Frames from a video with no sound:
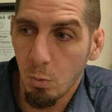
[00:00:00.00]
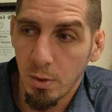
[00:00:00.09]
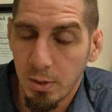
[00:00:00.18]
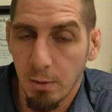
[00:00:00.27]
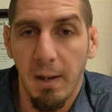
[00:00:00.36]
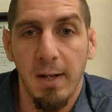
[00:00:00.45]

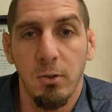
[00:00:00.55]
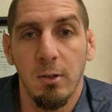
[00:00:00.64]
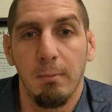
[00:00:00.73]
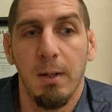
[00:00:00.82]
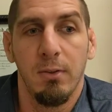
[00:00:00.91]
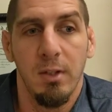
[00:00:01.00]
what they're
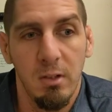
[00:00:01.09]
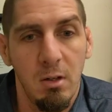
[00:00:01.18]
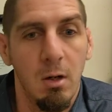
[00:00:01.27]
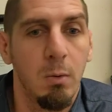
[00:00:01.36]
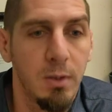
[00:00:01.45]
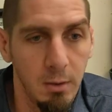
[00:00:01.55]
passionate about. They
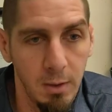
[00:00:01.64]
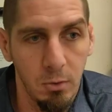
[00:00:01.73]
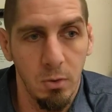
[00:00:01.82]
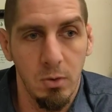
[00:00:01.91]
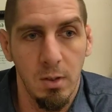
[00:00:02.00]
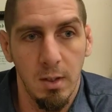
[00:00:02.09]
know what they're
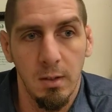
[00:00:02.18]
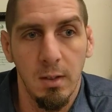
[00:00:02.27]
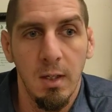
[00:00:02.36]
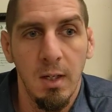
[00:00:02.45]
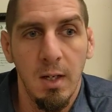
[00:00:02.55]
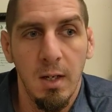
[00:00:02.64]
interested in.
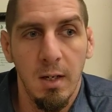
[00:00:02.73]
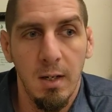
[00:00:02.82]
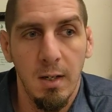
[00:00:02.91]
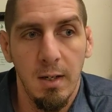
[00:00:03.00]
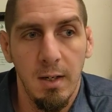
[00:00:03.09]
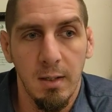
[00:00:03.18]

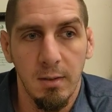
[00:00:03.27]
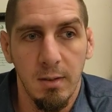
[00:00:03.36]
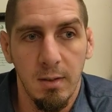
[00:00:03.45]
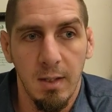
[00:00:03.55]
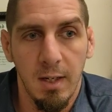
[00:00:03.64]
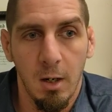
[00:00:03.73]

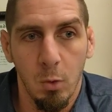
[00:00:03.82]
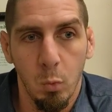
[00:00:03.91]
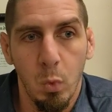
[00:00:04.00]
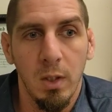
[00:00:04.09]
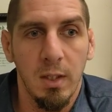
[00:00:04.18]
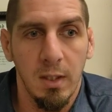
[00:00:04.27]
And they are
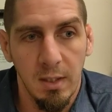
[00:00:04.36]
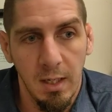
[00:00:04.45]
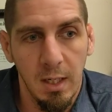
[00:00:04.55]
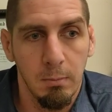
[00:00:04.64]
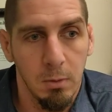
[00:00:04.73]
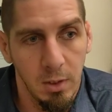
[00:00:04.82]
willing and
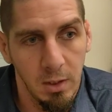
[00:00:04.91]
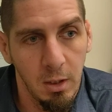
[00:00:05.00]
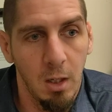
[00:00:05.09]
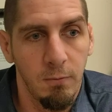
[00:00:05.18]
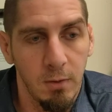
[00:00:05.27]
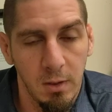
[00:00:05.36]
able and
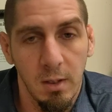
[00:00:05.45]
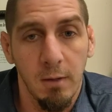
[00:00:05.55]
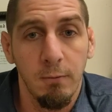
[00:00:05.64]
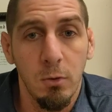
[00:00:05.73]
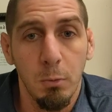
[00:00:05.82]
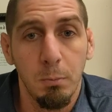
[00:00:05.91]
confident
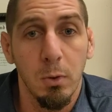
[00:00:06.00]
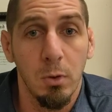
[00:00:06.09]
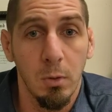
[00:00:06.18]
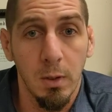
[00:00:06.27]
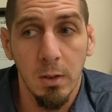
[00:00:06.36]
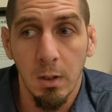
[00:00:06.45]
enough to
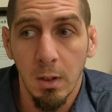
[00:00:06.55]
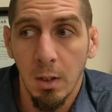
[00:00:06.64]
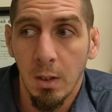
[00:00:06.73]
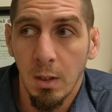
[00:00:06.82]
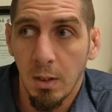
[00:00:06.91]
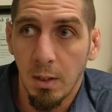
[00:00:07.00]
pursue it.
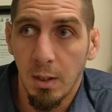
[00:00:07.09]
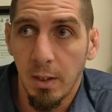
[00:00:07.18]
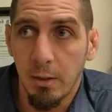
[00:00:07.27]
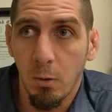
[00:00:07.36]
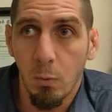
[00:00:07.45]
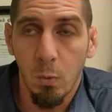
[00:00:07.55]

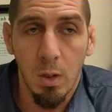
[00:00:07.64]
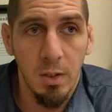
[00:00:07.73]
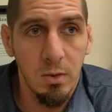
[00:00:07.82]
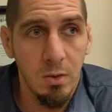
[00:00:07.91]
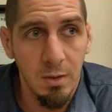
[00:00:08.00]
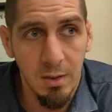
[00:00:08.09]
I don't
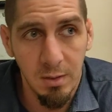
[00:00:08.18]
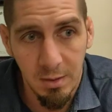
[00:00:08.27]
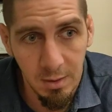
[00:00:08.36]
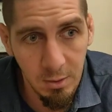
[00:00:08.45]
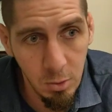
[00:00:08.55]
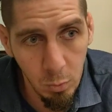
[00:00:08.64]
want these
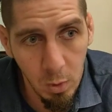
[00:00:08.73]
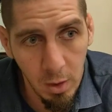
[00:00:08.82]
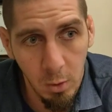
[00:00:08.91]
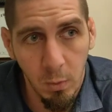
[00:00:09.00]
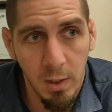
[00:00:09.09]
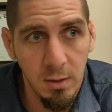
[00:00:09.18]
kids to
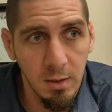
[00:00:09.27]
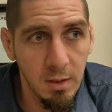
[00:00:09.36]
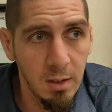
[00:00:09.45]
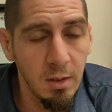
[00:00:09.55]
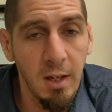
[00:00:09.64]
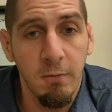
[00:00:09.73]
walk away
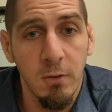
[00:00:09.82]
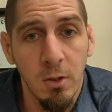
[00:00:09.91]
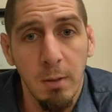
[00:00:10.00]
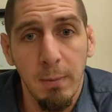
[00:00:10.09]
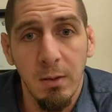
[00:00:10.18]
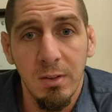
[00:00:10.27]
thinking life is
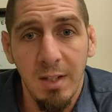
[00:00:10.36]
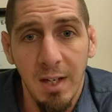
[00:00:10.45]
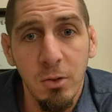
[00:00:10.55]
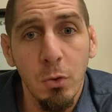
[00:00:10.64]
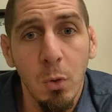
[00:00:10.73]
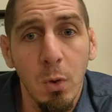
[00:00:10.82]
all about
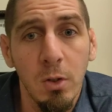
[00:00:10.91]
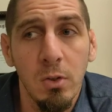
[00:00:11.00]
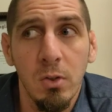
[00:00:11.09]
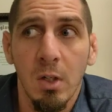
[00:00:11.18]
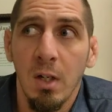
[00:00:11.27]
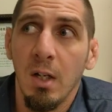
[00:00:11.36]
test
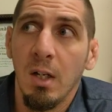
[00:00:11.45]
scores